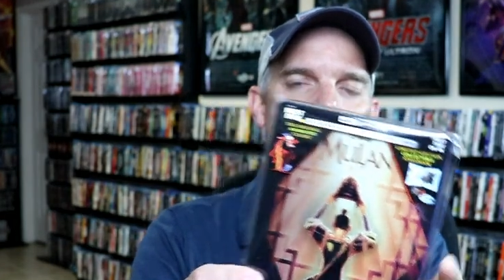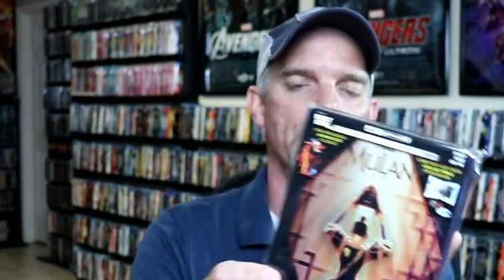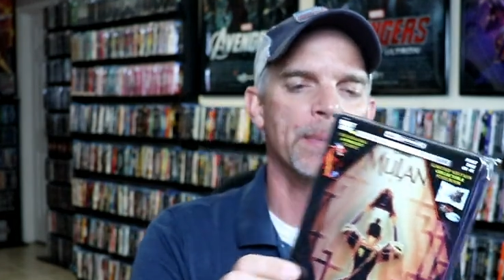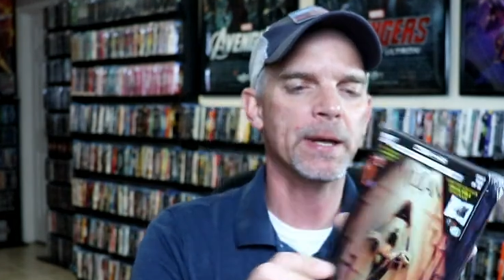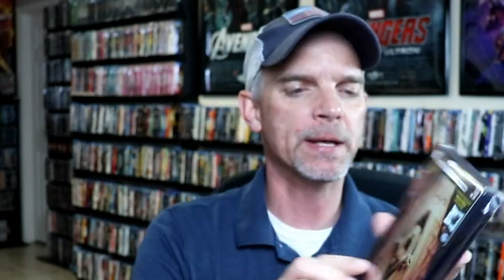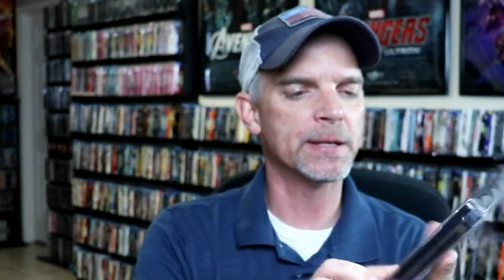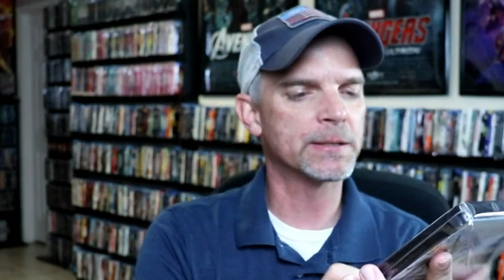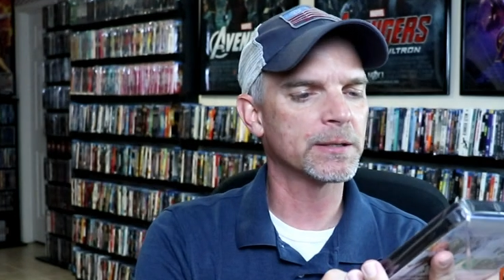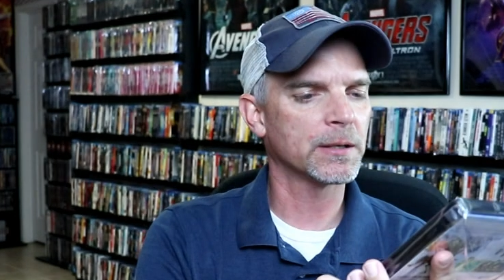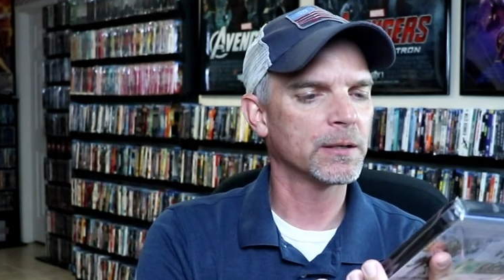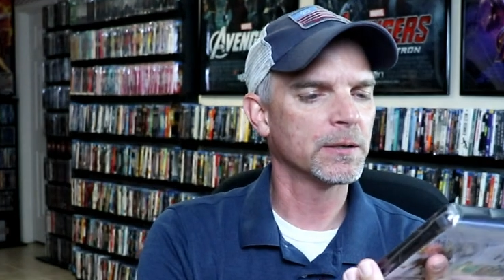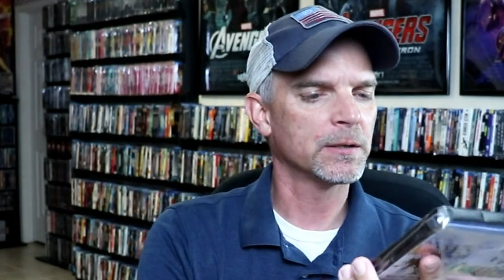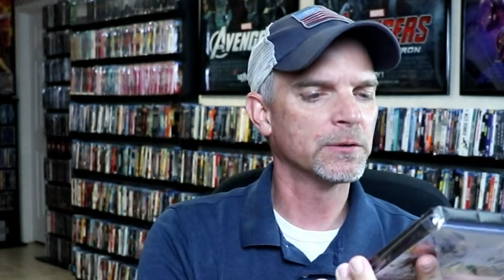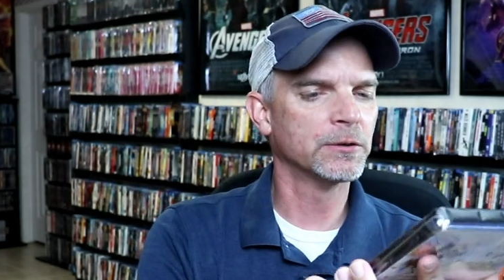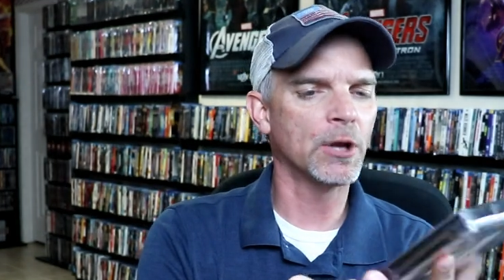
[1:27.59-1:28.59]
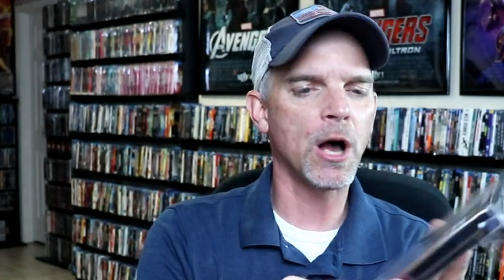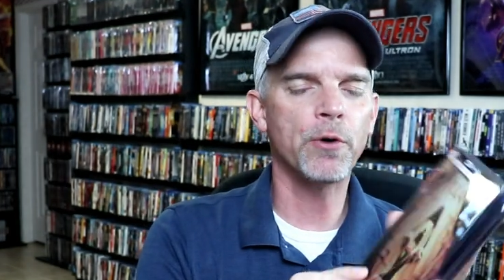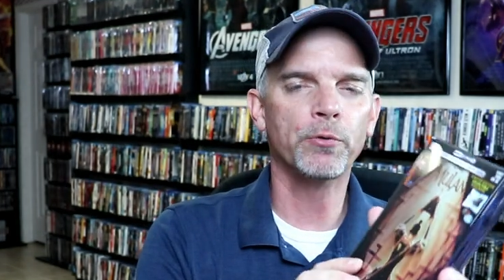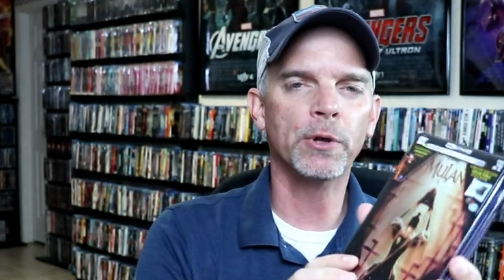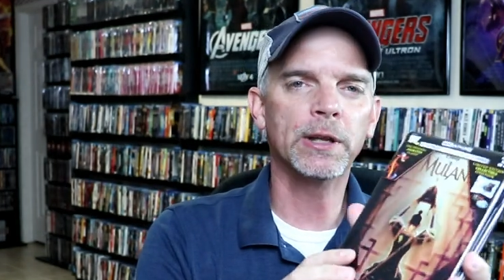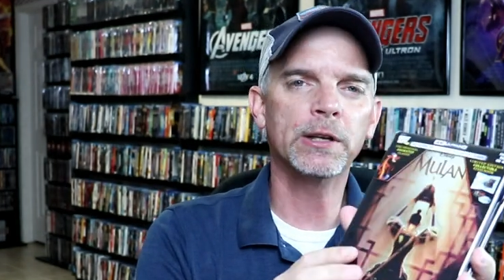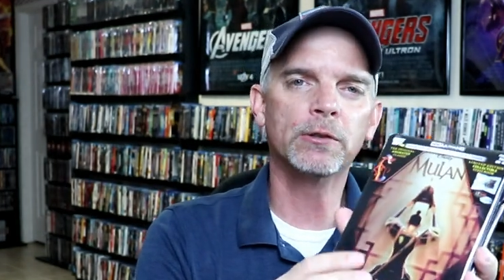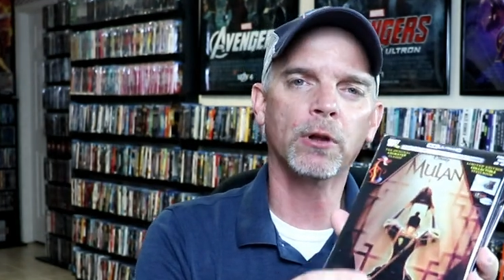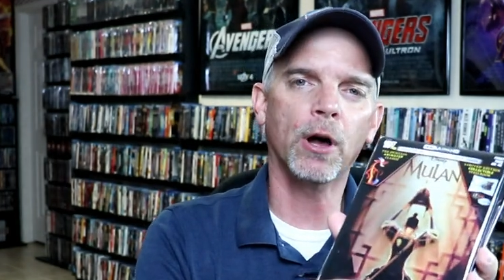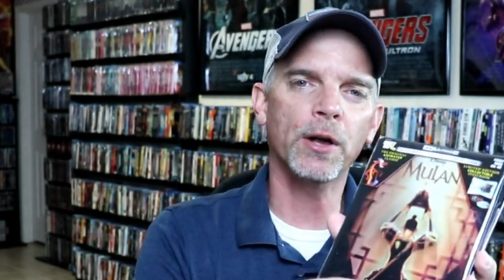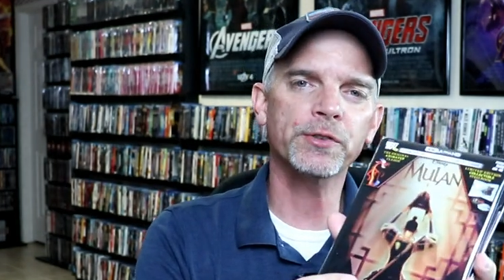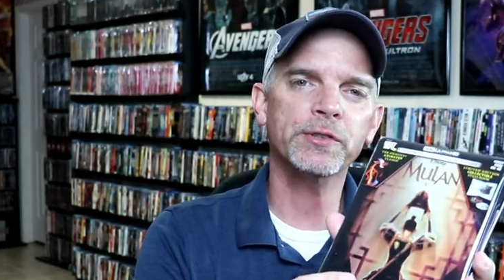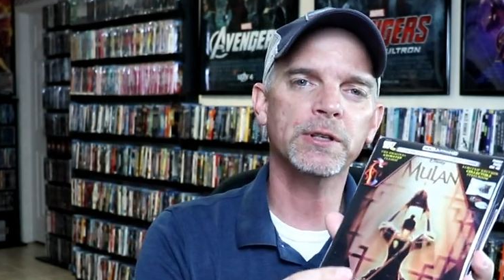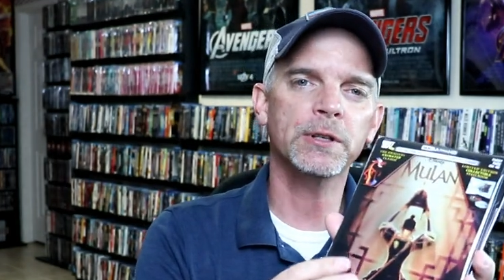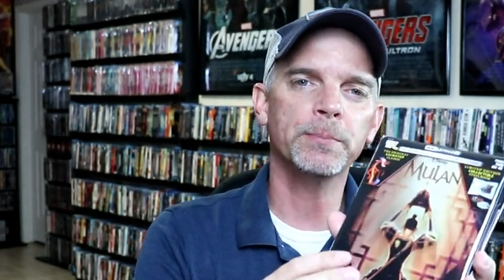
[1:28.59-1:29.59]
Um, it's not really
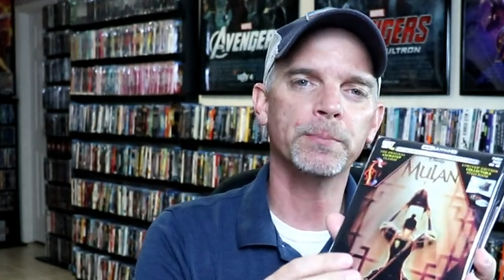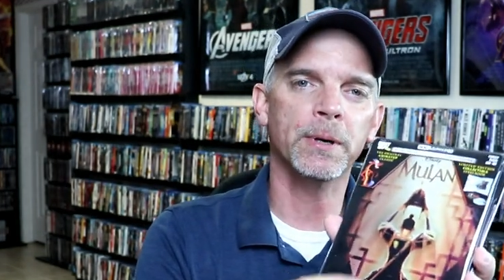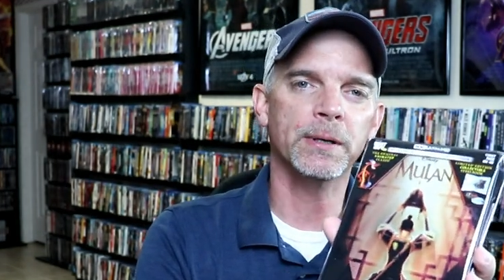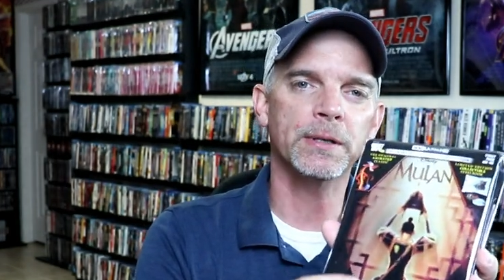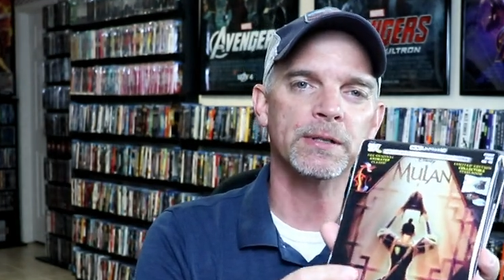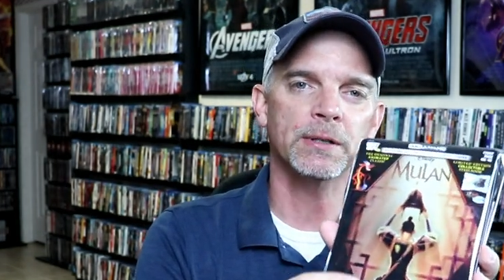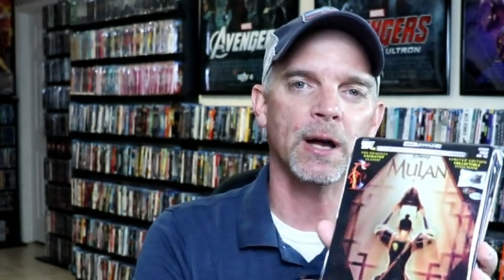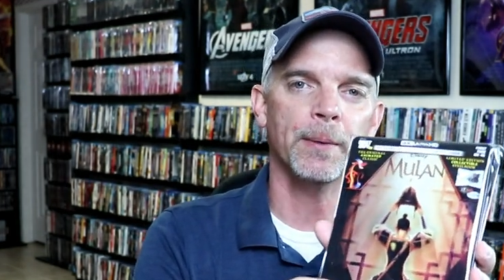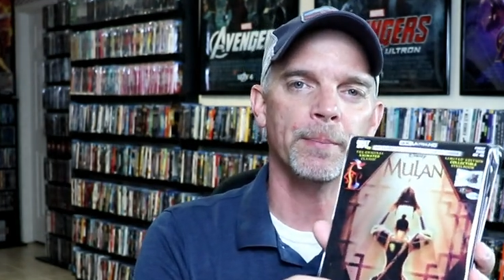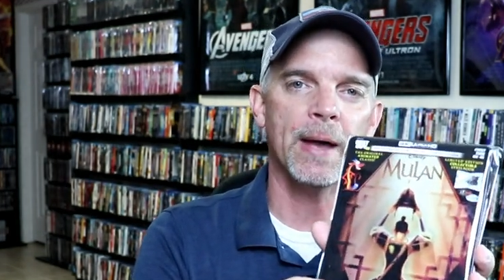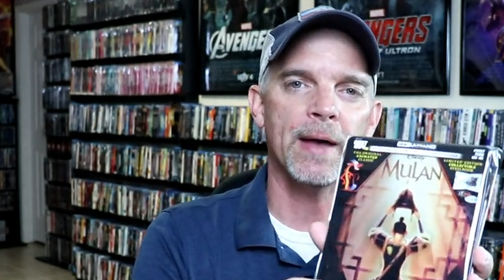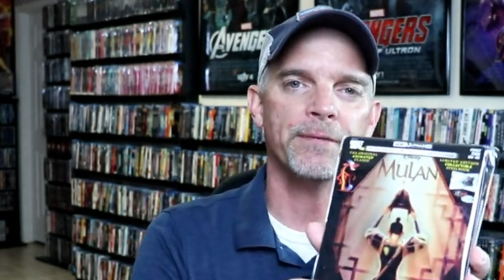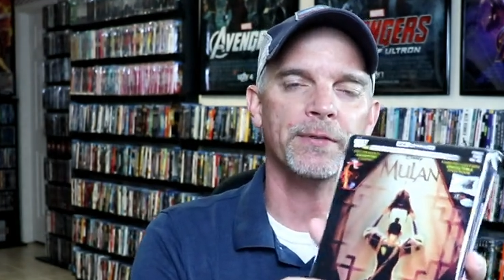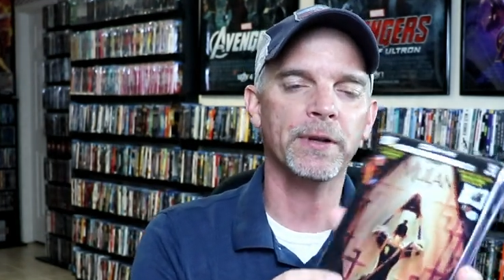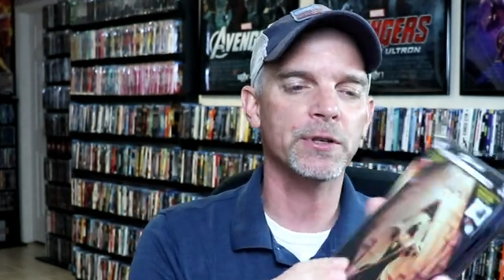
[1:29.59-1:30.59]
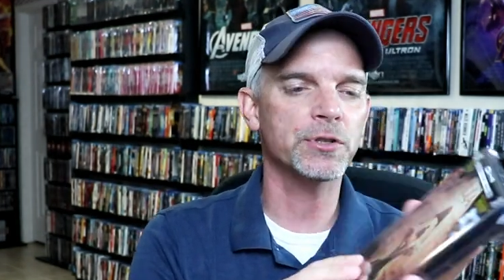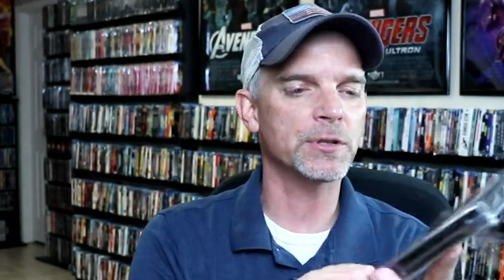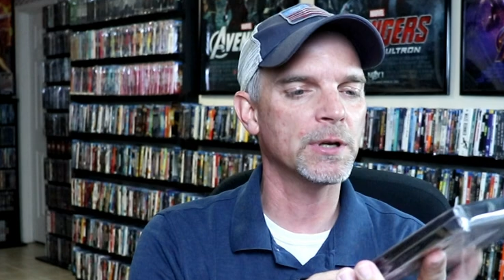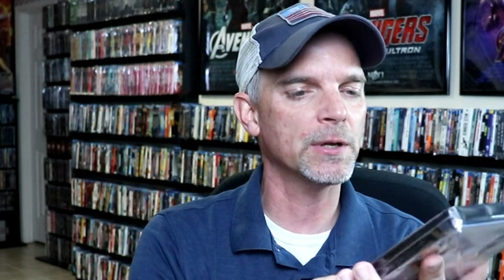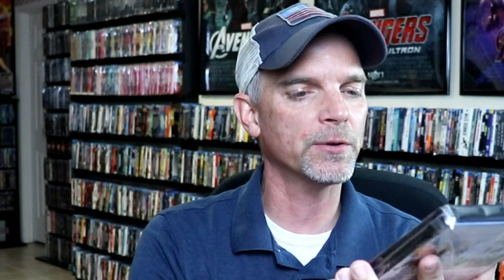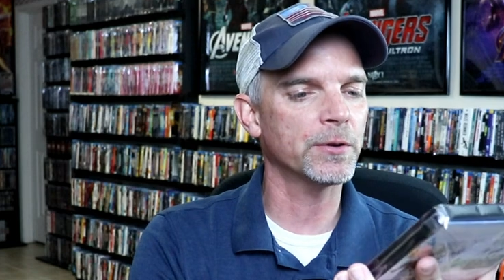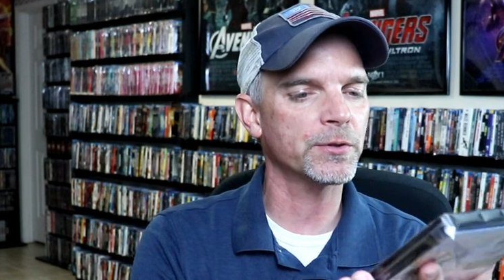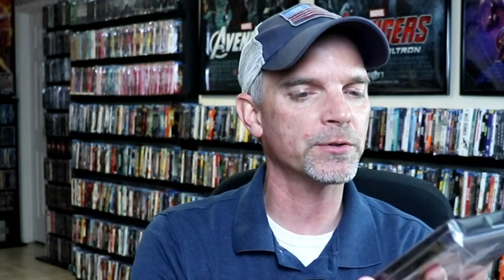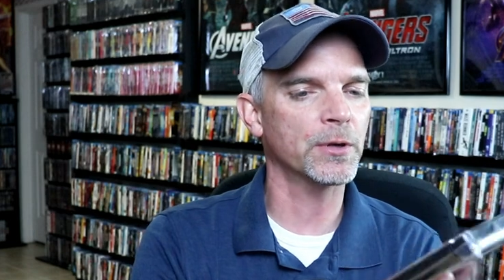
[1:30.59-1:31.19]
glossy, but it's not matte finished either,